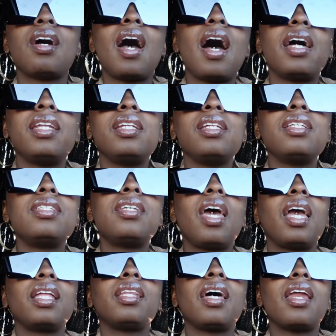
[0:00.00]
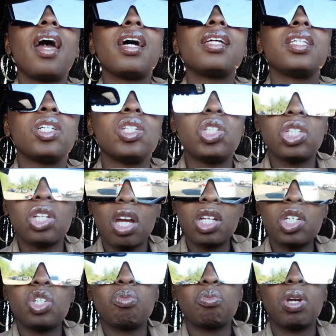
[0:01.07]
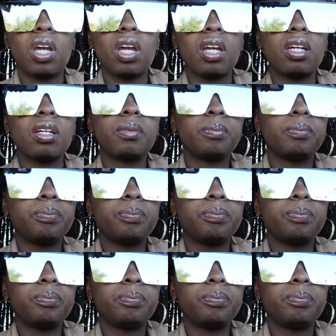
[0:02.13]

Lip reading: I didn't take that as a judgment.